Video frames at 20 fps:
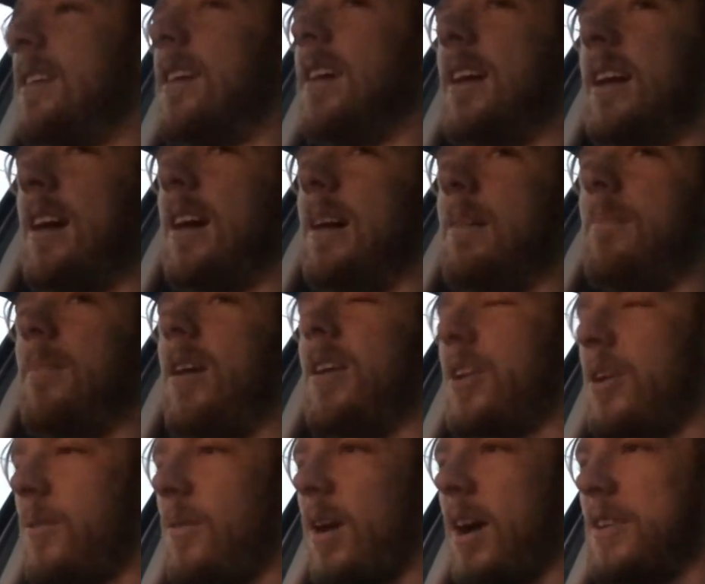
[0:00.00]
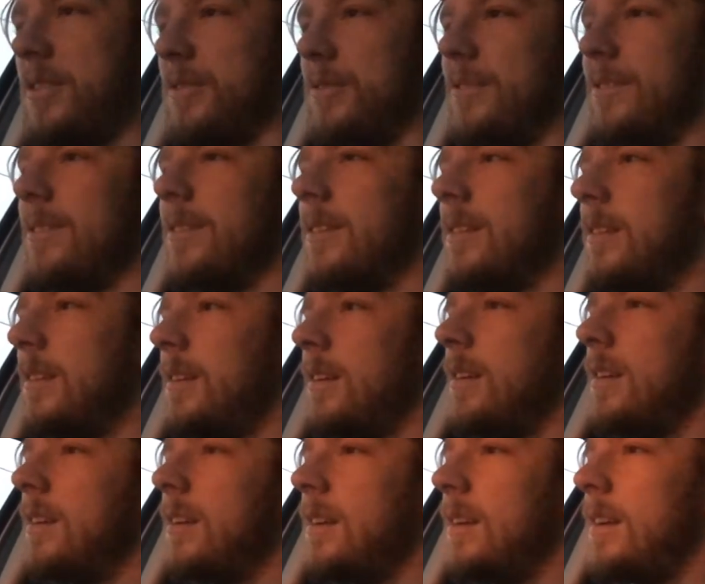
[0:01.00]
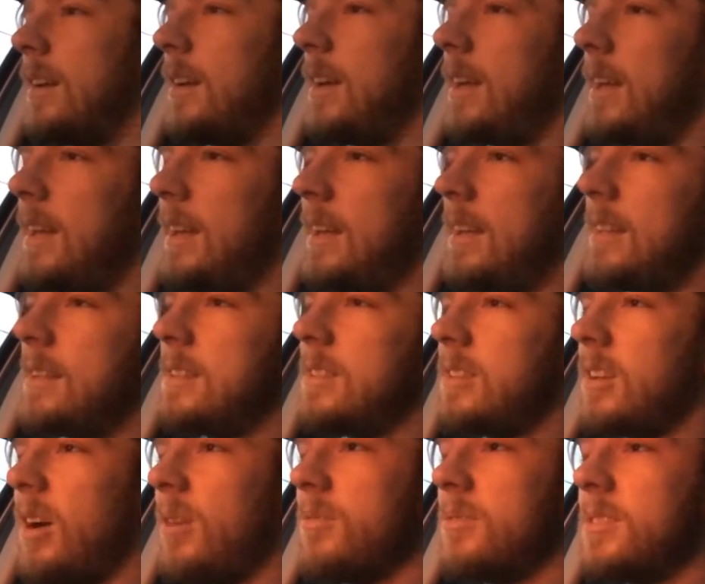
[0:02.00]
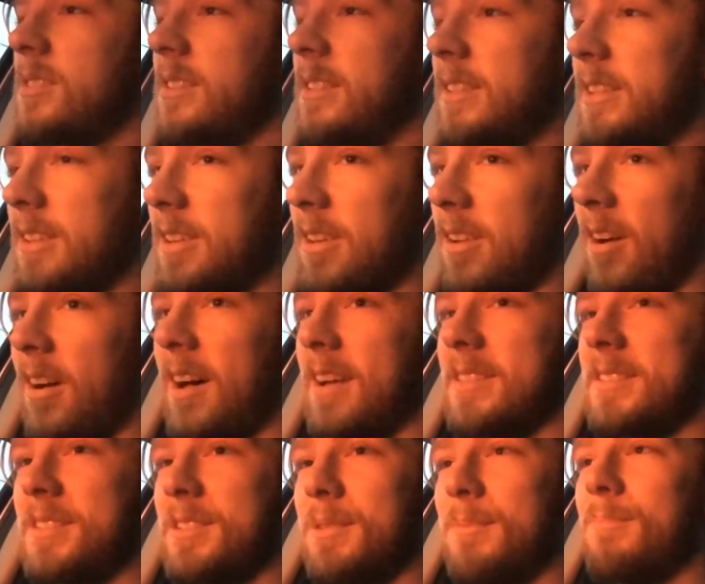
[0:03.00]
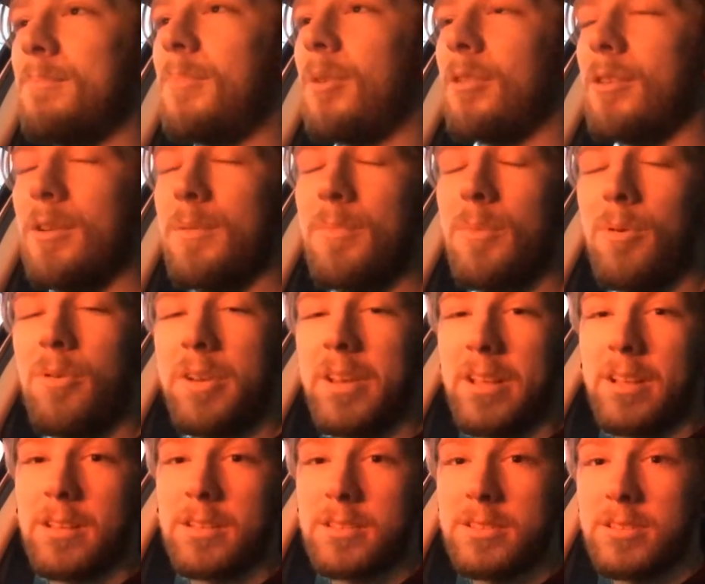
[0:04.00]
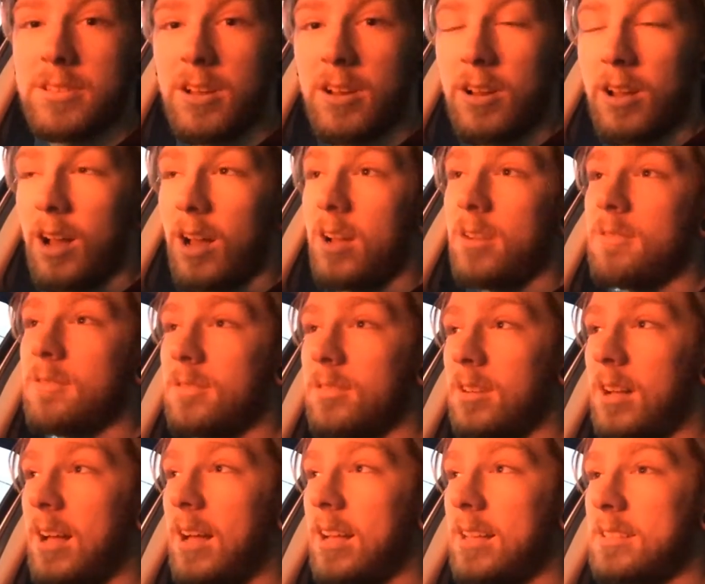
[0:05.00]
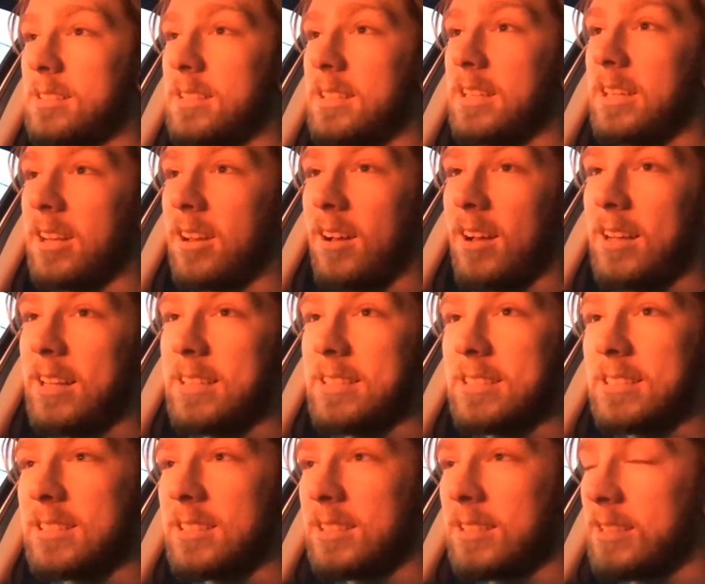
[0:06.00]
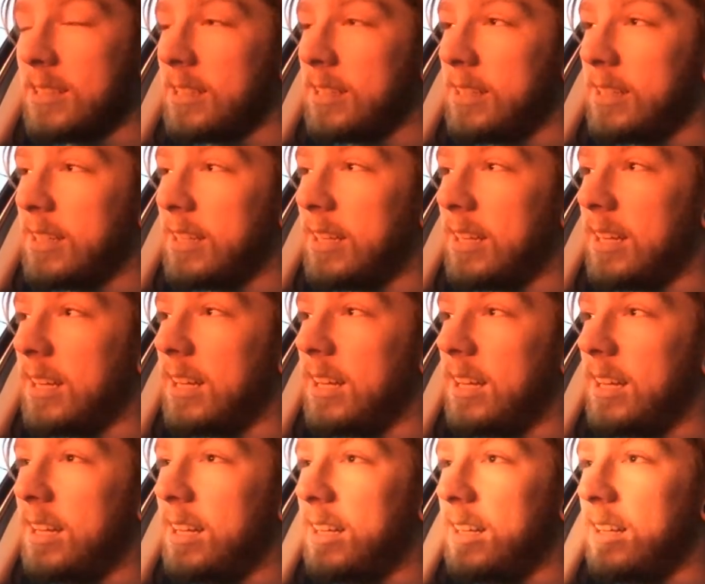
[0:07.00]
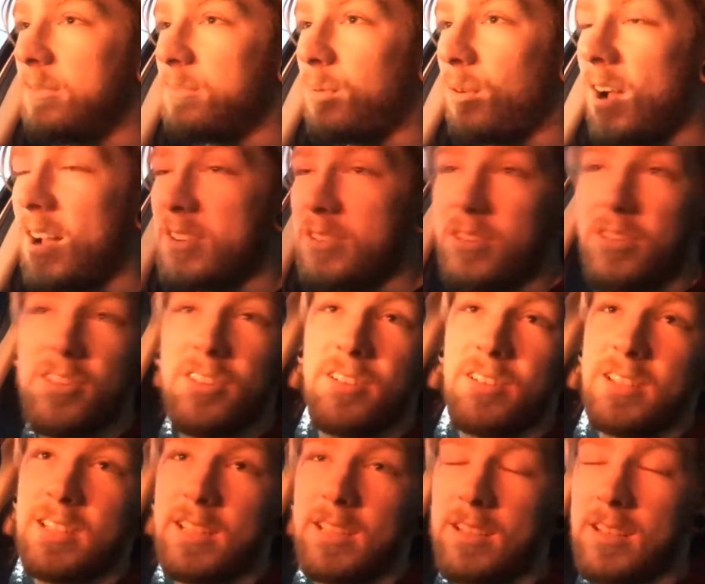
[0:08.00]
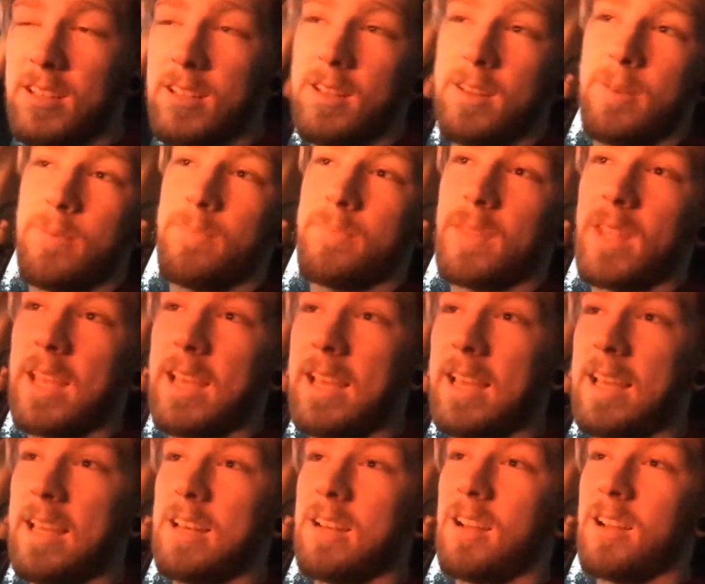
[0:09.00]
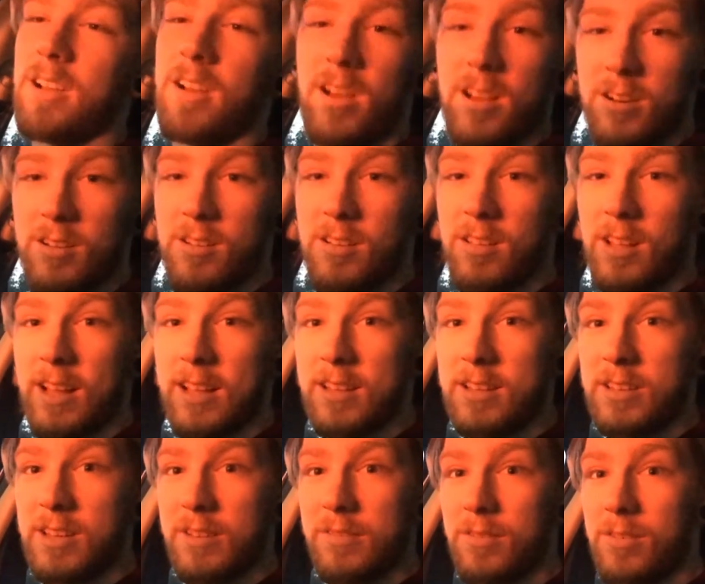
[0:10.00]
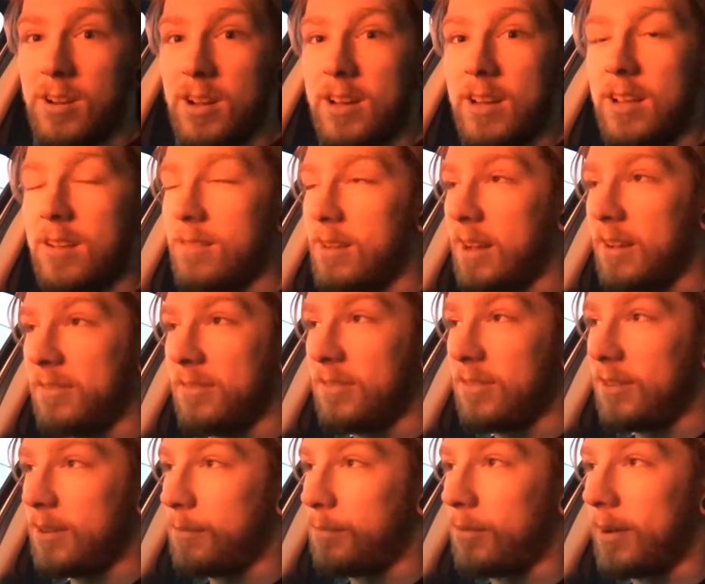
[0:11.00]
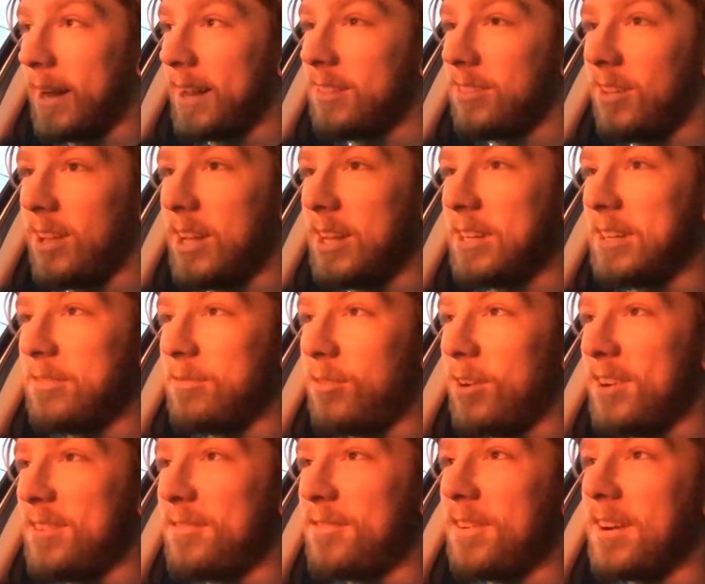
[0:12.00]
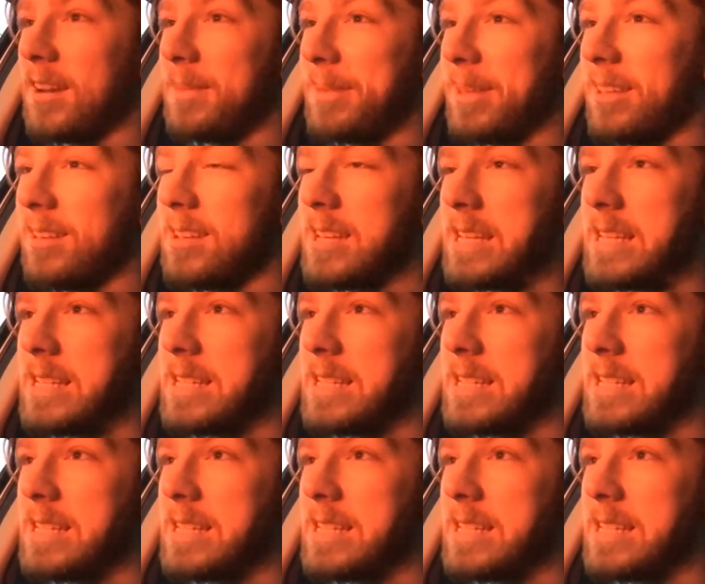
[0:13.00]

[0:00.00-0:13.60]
I know I do. And I will see you guys tomorrow morning. So I will see you guys bright and early. And I kind of look like the devil right now. I have a brake light right in front of me.